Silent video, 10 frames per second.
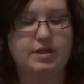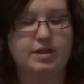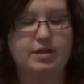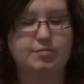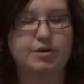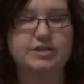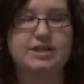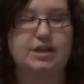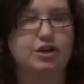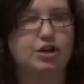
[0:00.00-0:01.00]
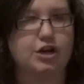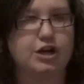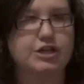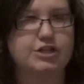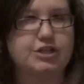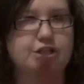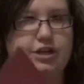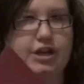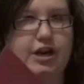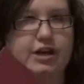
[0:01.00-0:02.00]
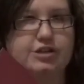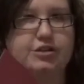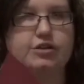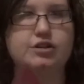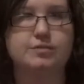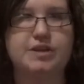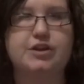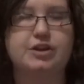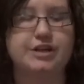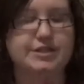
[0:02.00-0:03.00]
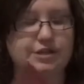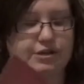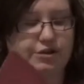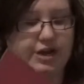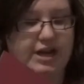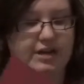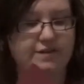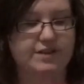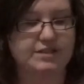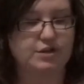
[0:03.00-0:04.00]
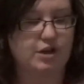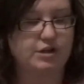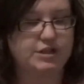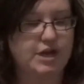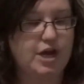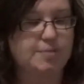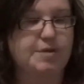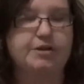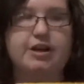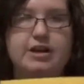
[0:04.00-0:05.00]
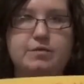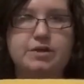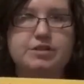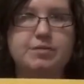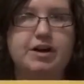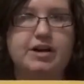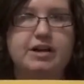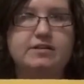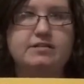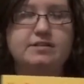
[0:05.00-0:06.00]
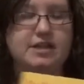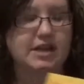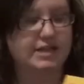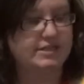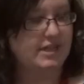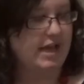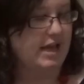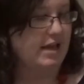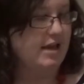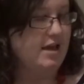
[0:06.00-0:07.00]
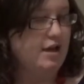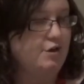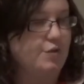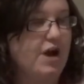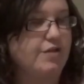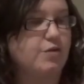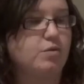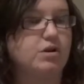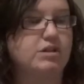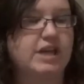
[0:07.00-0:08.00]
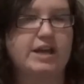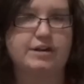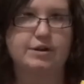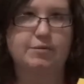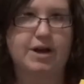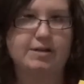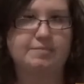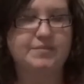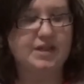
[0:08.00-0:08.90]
books that encourage children to be curious and creative. And it's called My Granny Went to Market, and it's a round-the-world counting rhyme.